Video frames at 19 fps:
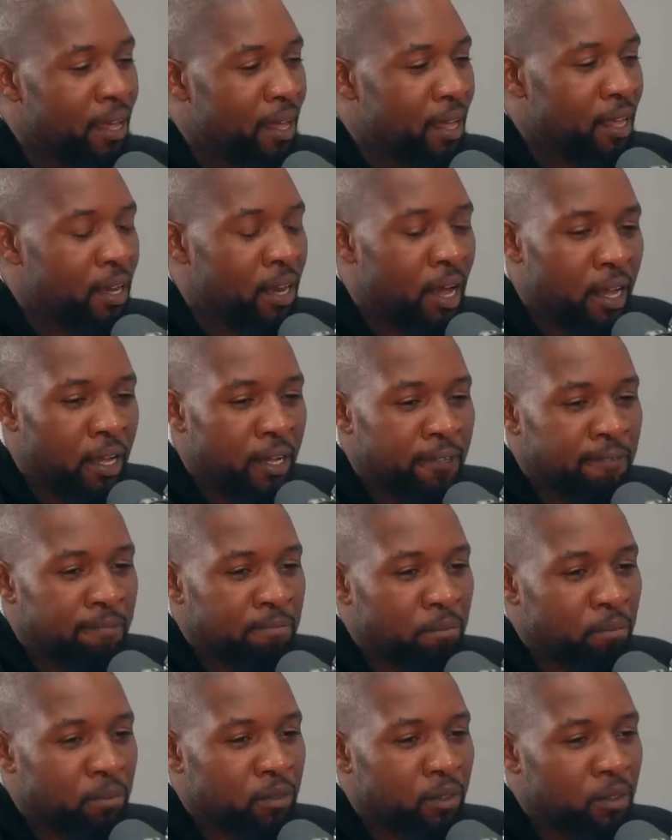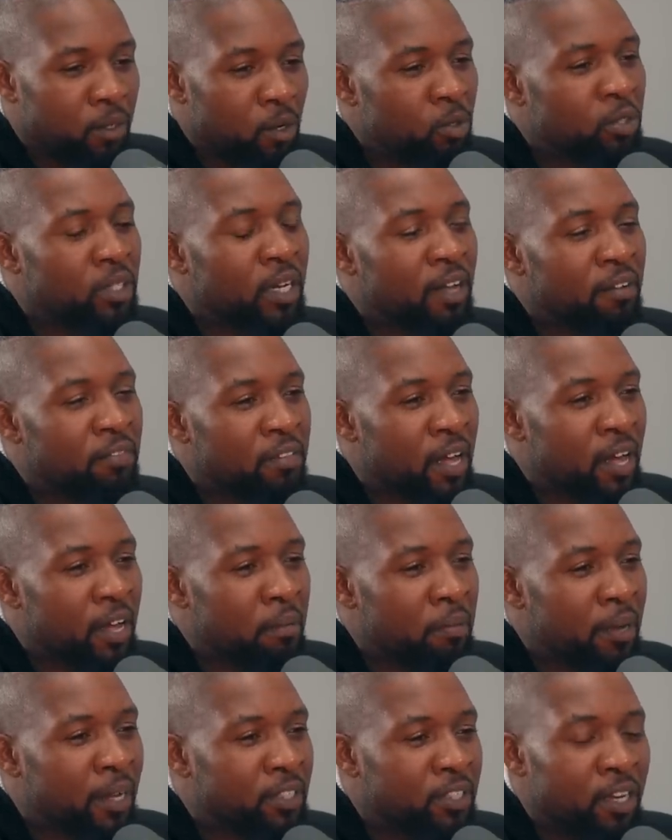He like, who's Left Eye?
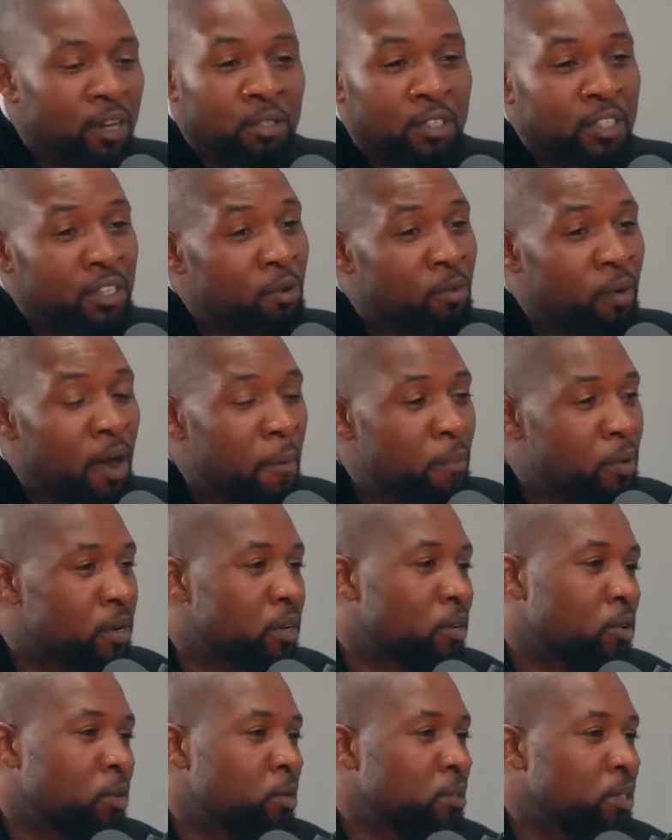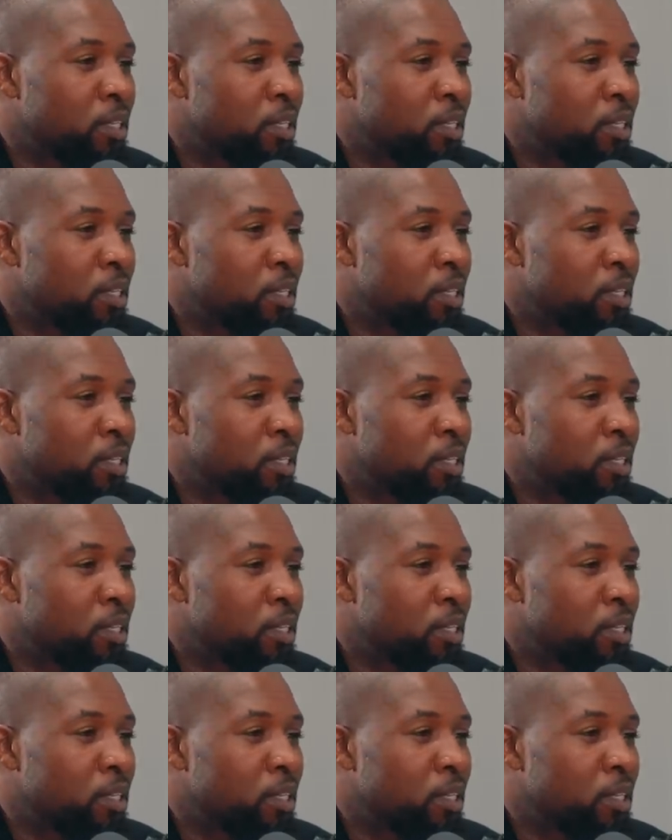I'm like, oh, she the rapper, the group.